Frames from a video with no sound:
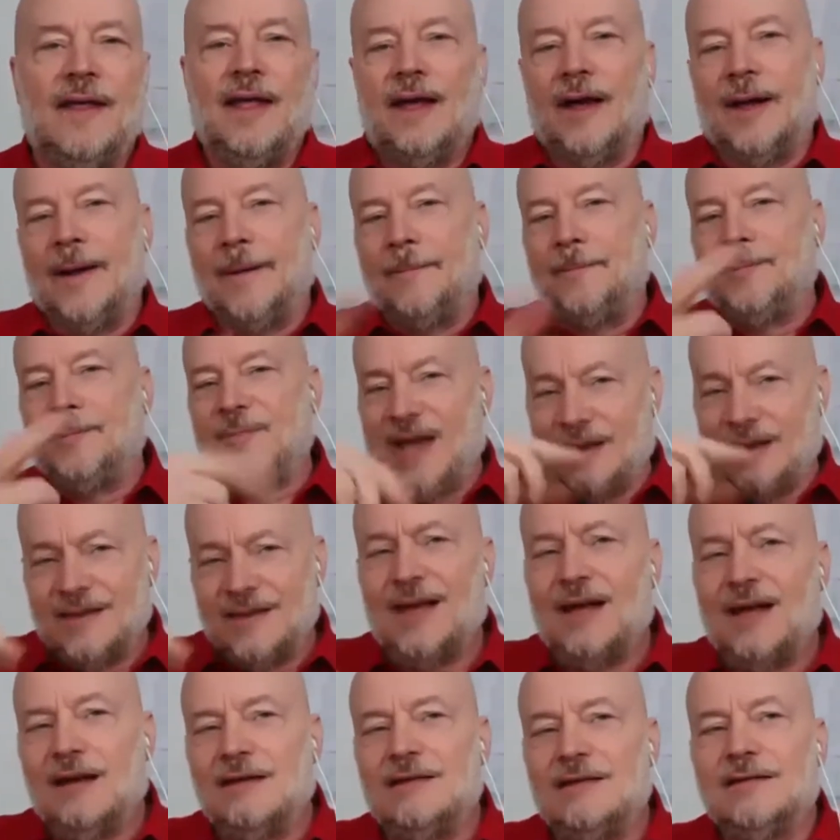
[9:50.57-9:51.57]
And
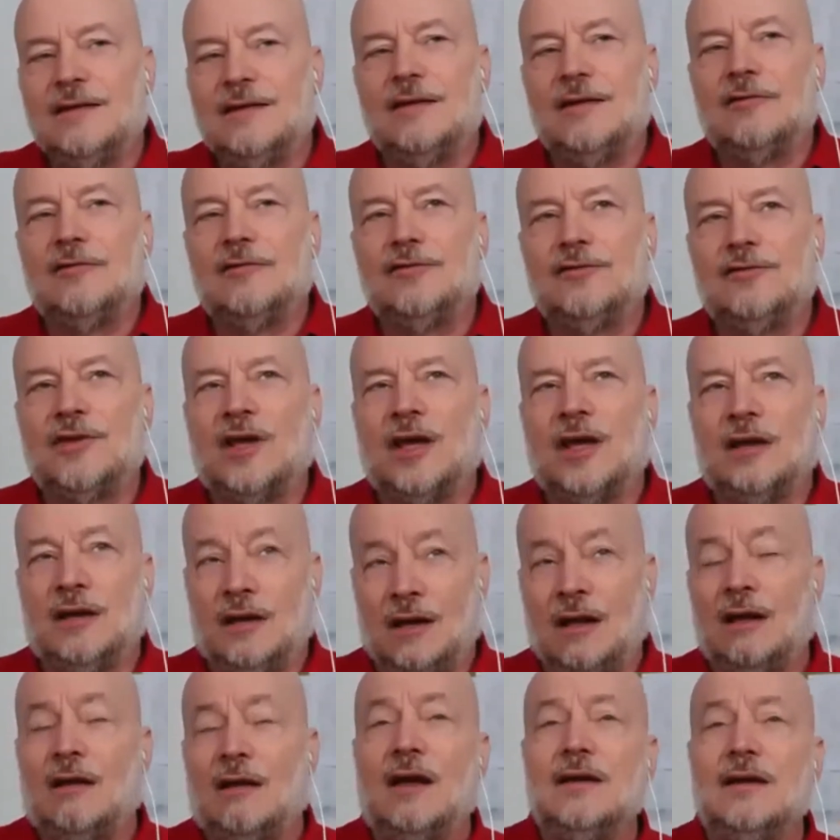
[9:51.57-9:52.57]
that idea of saying, and
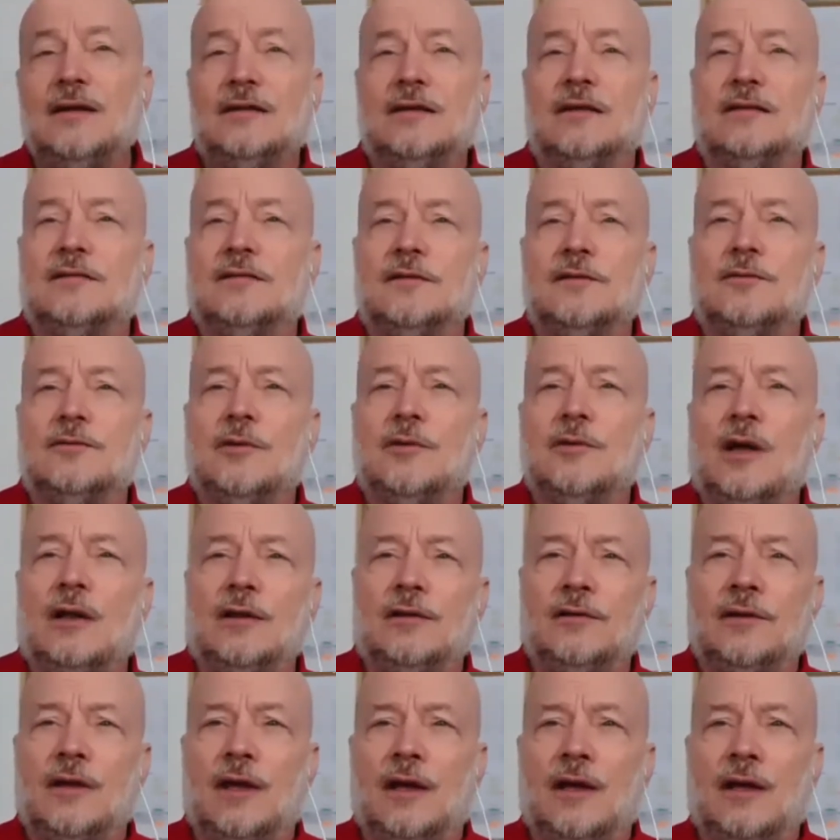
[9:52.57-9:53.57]
I like this as well,
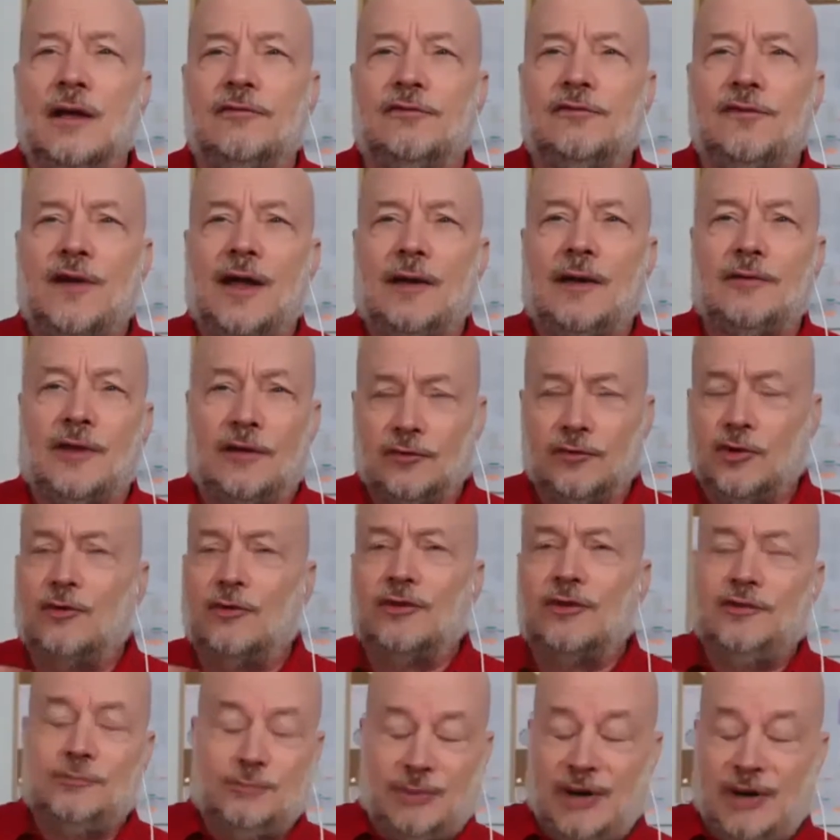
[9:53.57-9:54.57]
and I've got
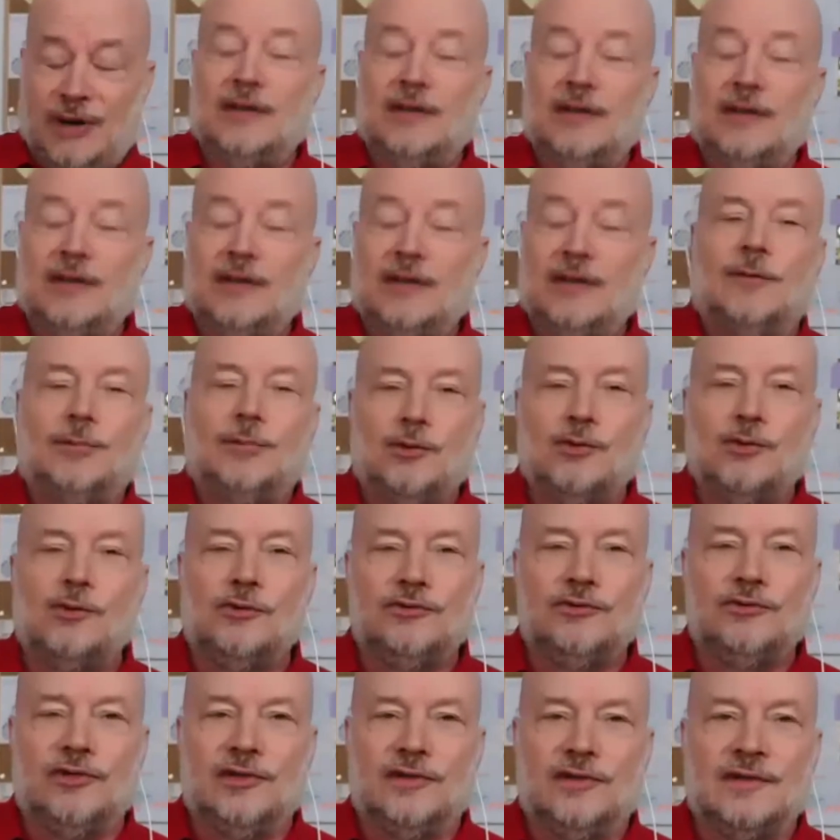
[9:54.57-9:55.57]
these brand SERP
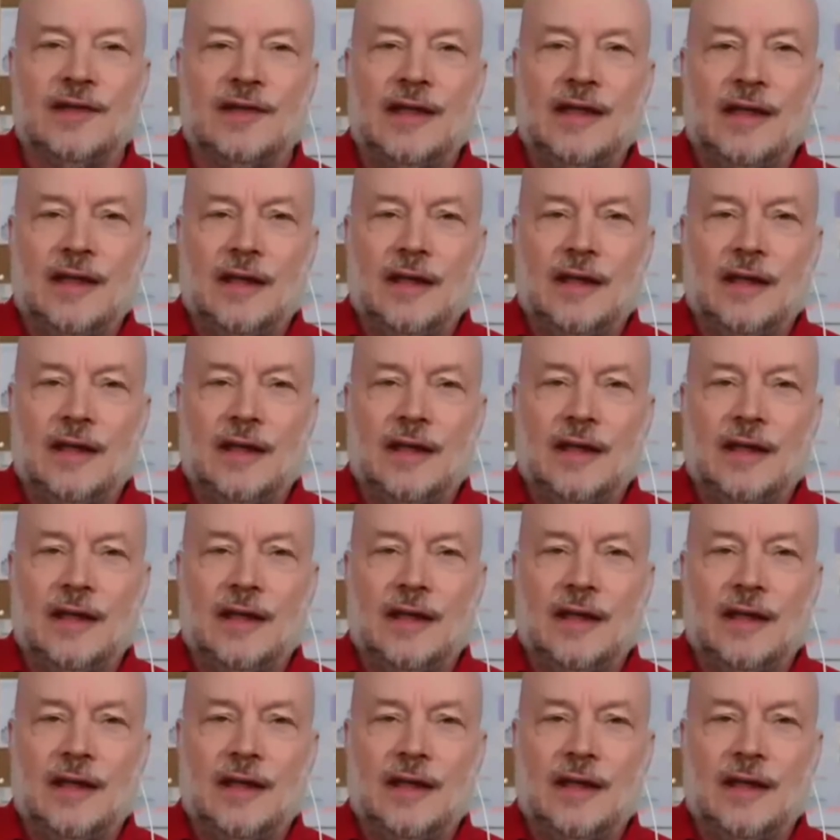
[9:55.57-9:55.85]
courses,